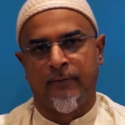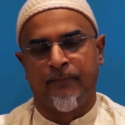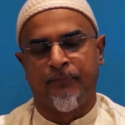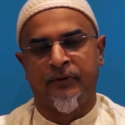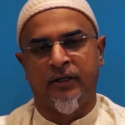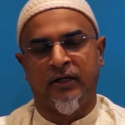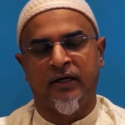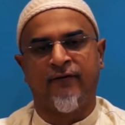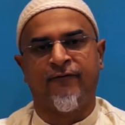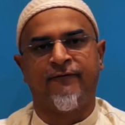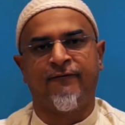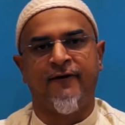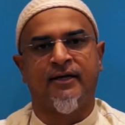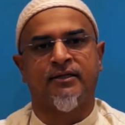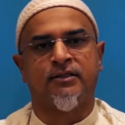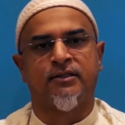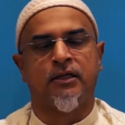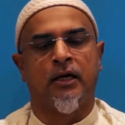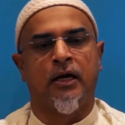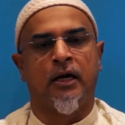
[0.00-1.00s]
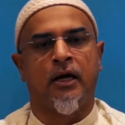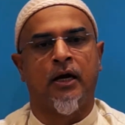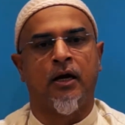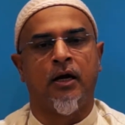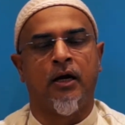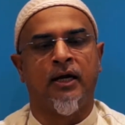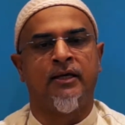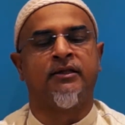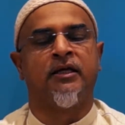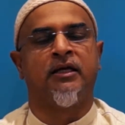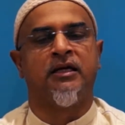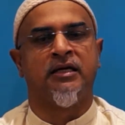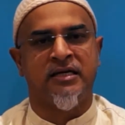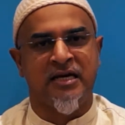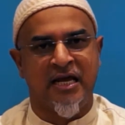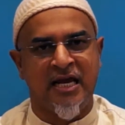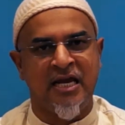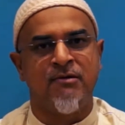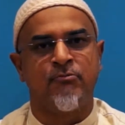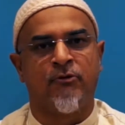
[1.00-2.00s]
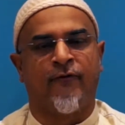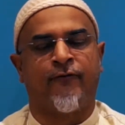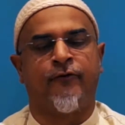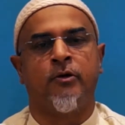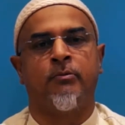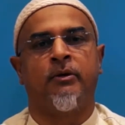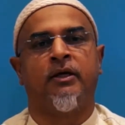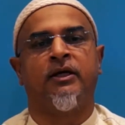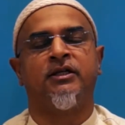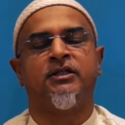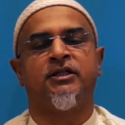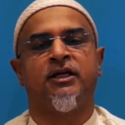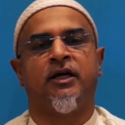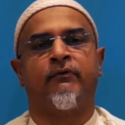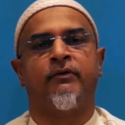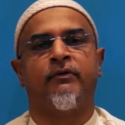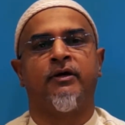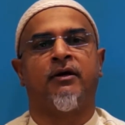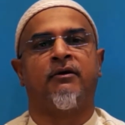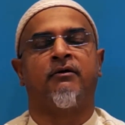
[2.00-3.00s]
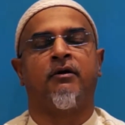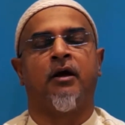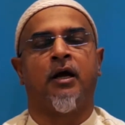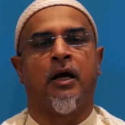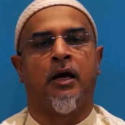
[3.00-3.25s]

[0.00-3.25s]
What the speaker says: That in fact, in the name of humanitarian